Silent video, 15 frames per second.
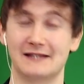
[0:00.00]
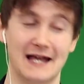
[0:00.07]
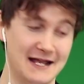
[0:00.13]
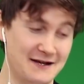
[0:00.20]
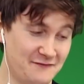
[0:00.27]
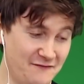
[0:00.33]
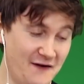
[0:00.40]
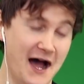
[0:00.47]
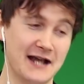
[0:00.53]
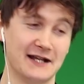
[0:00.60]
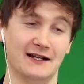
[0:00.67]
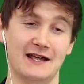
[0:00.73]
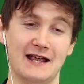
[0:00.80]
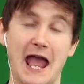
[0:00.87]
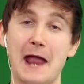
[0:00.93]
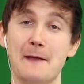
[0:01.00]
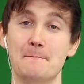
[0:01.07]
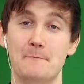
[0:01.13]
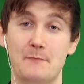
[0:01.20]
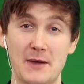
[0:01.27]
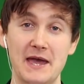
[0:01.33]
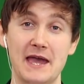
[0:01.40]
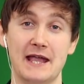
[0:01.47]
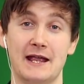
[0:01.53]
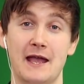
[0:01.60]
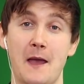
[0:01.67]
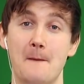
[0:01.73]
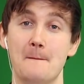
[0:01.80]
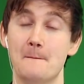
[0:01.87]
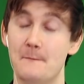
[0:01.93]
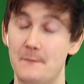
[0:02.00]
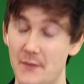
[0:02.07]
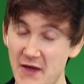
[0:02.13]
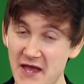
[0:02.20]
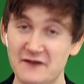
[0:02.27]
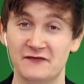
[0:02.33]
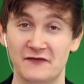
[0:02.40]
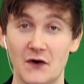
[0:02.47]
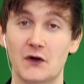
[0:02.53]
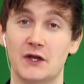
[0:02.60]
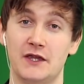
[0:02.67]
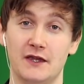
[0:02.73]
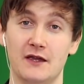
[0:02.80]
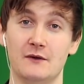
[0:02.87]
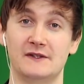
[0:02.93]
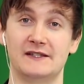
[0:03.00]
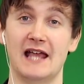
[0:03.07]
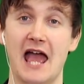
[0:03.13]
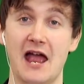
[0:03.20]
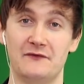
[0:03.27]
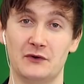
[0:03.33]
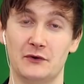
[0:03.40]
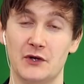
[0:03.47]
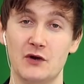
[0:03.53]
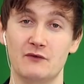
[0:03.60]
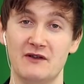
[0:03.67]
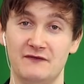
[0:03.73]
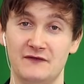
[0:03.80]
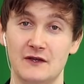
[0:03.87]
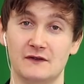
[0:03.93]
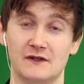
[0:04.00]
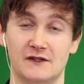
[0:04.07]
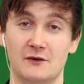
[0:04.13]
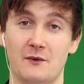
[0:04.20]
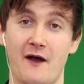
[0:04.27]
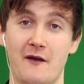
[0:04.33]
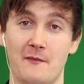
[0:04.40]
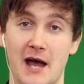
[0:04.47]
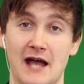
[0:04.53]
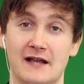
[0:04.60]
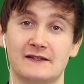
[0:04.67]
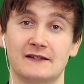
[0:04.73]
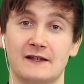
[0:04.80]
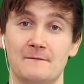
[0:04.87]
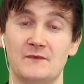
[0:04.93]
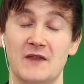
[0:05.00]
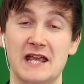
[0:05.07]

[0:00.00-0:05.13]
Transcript: And finally, a big fuck you to everyone who refuses to wear a mask.